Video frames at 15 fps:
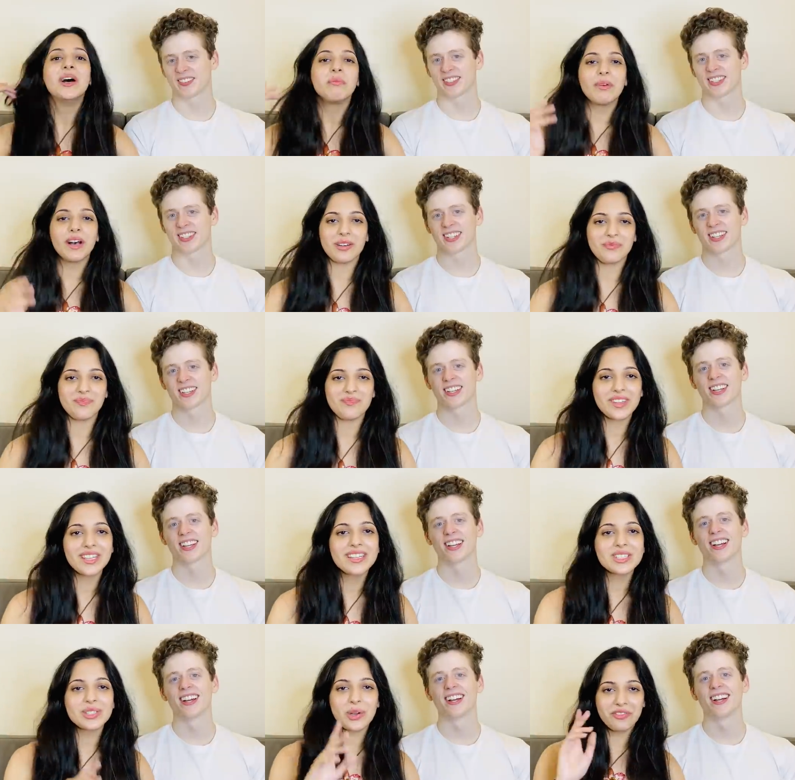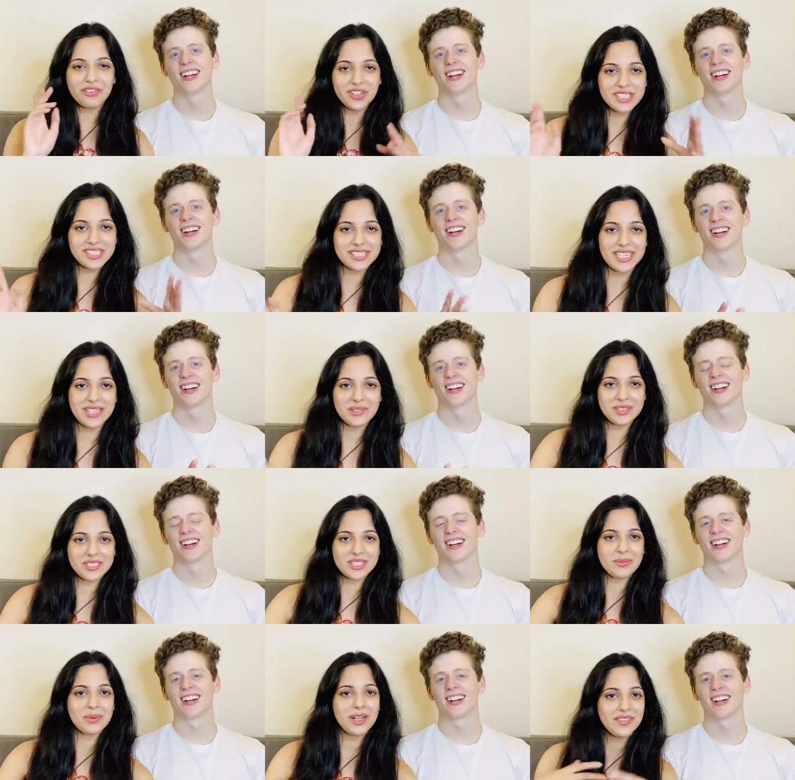Speaker 1: But, so our first date
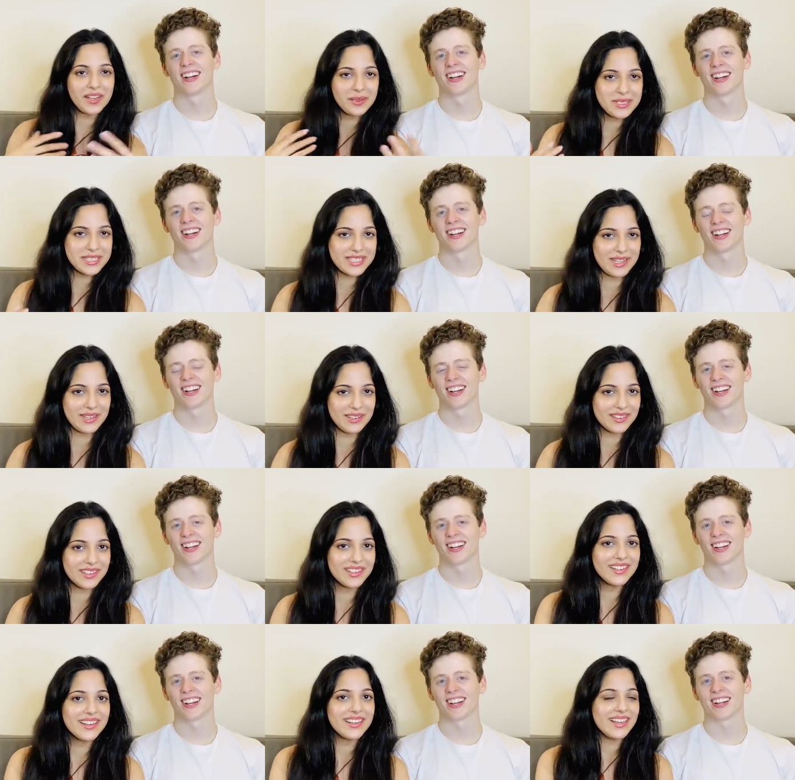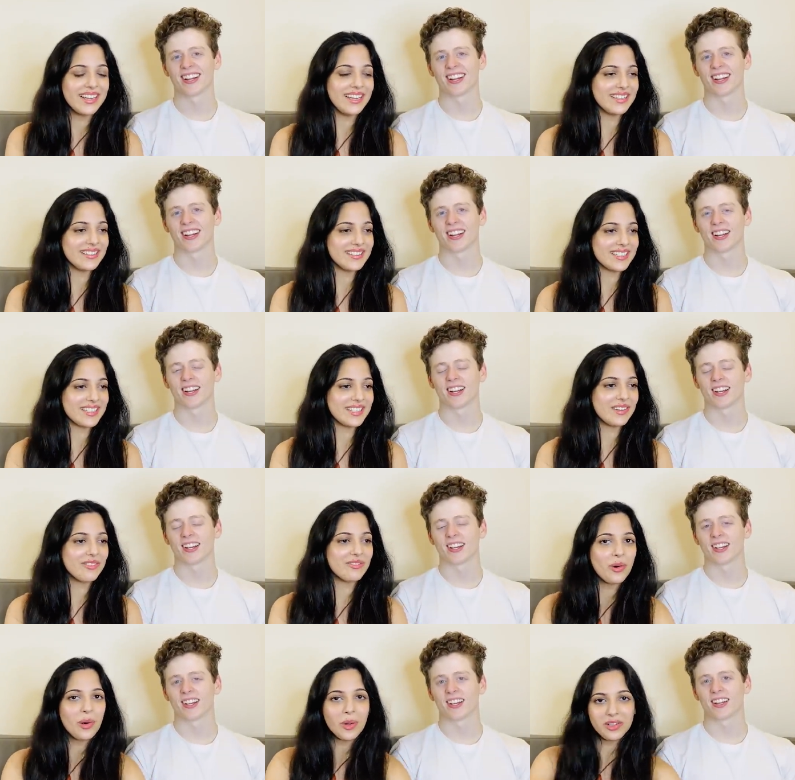was 12 hours long and it
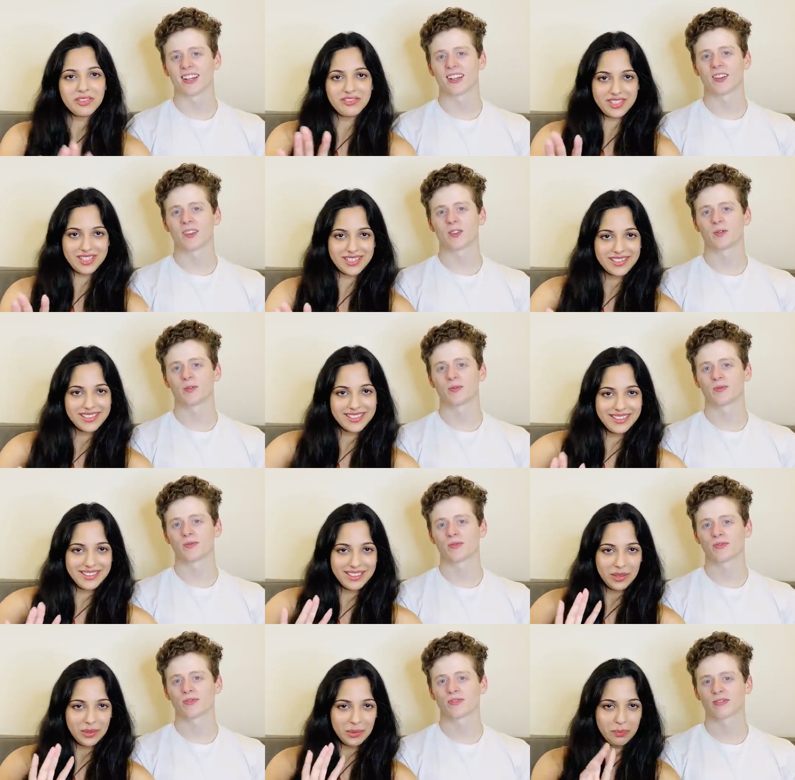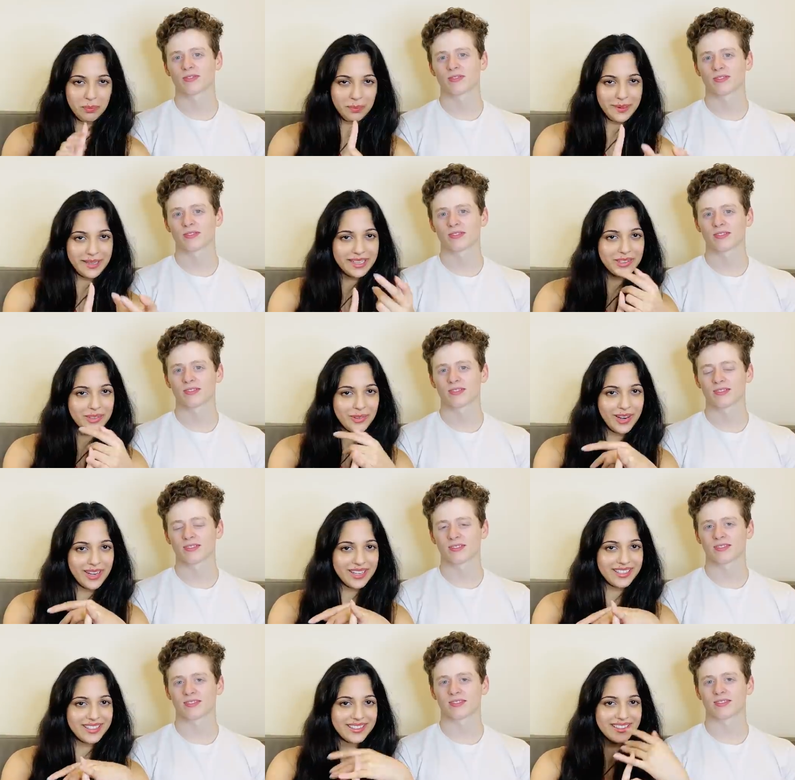involved a bike
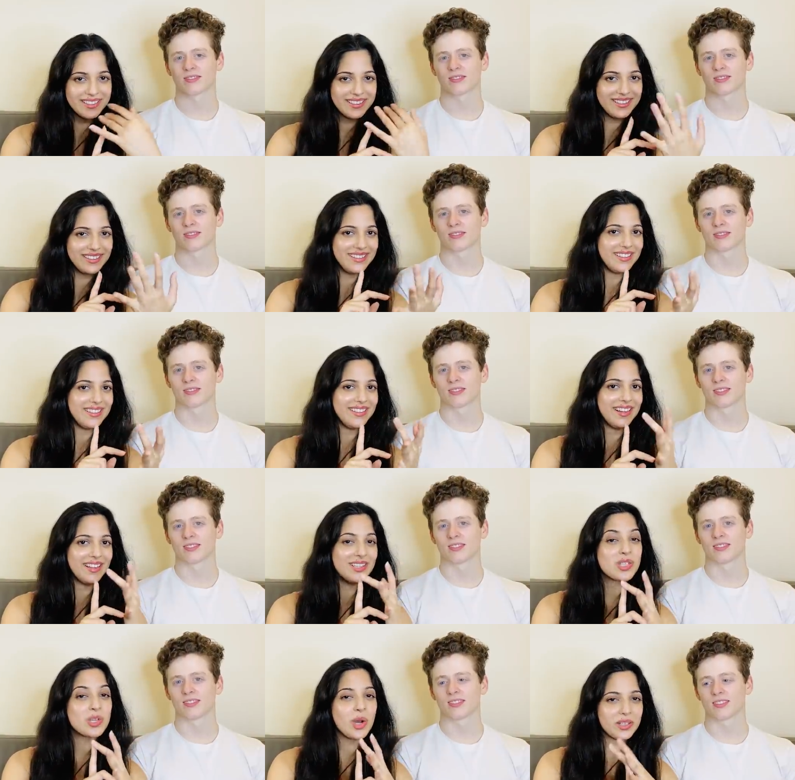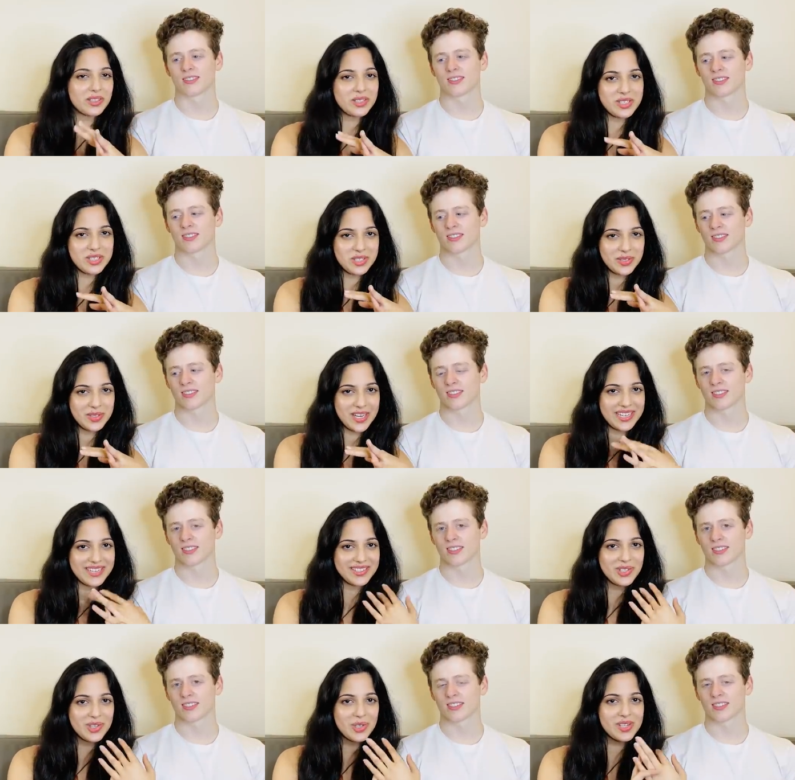ride, Doctor
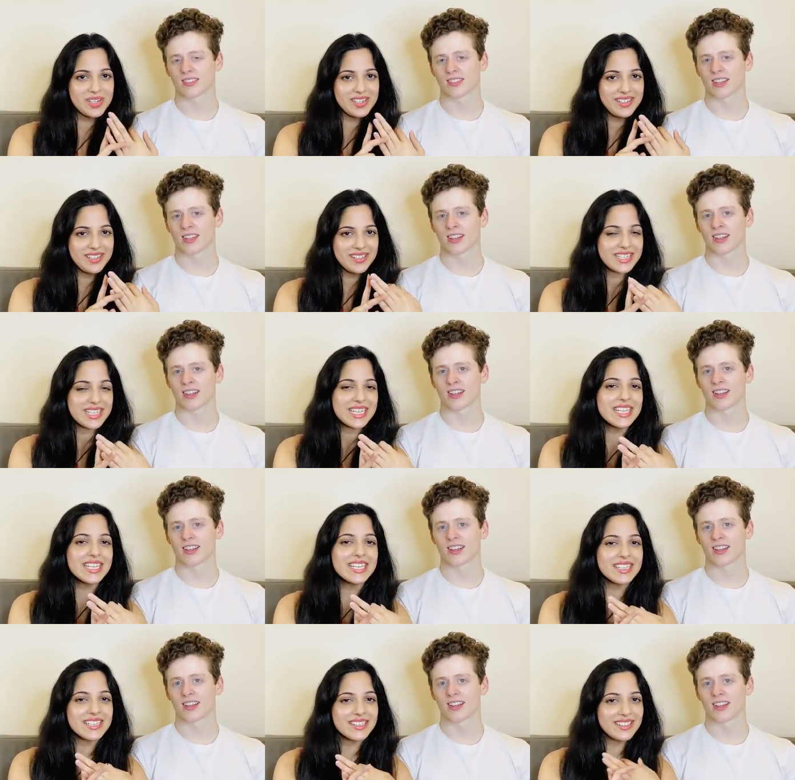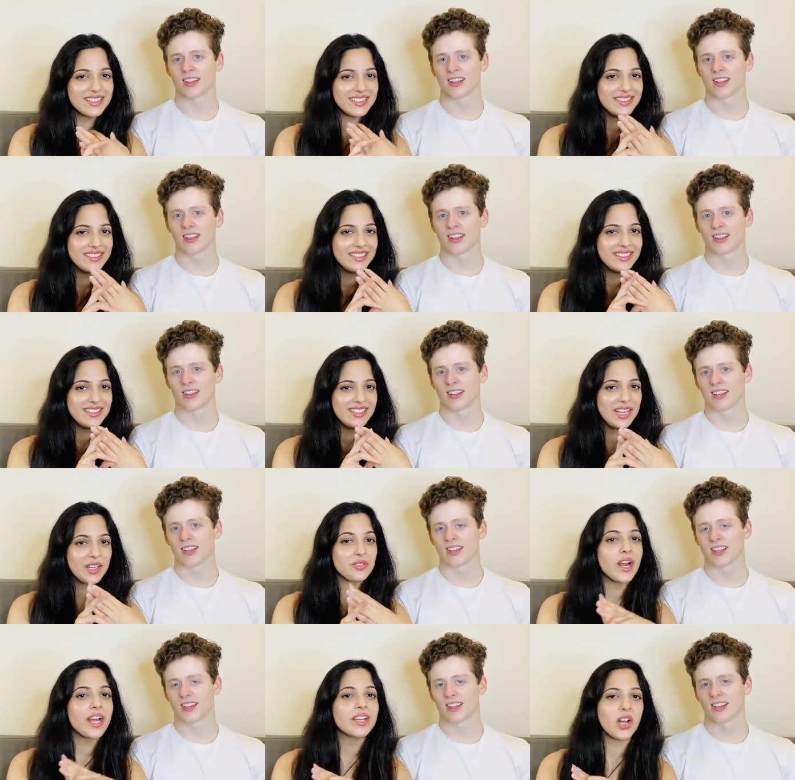Strange, tea,
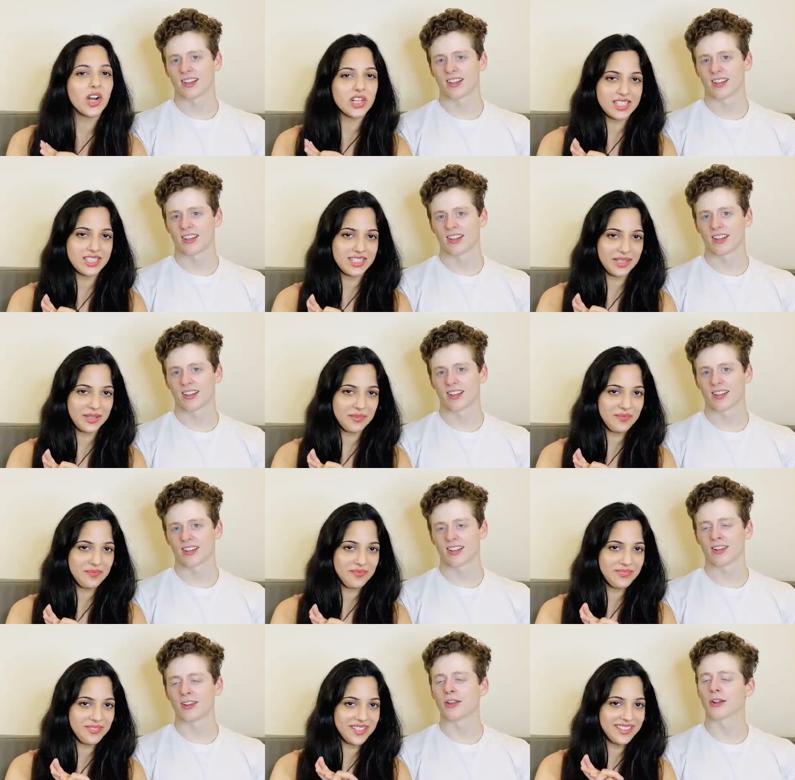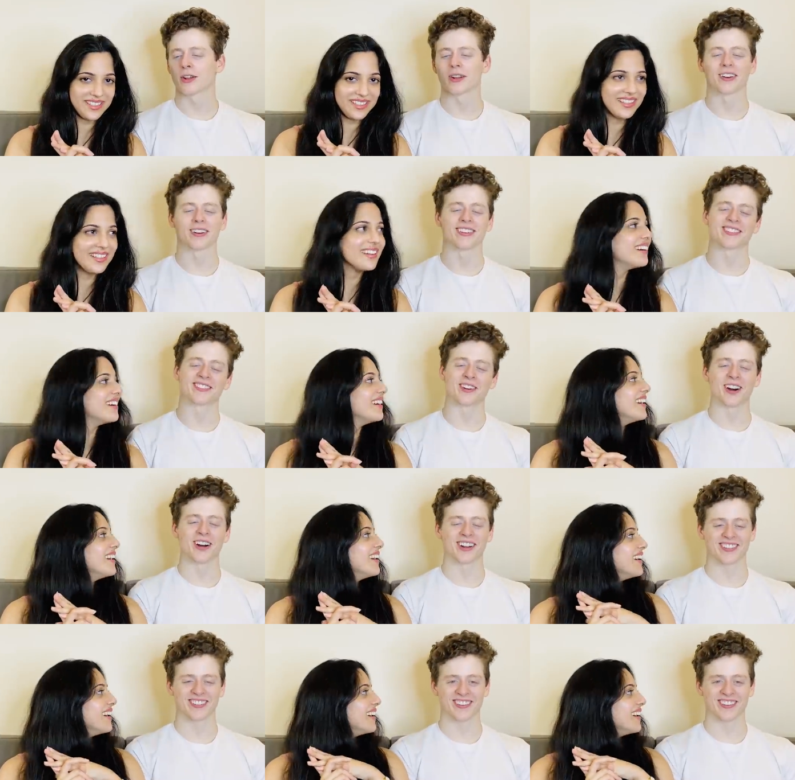and Ryan Gosling.
Speaker 2: No, no, no, wrong,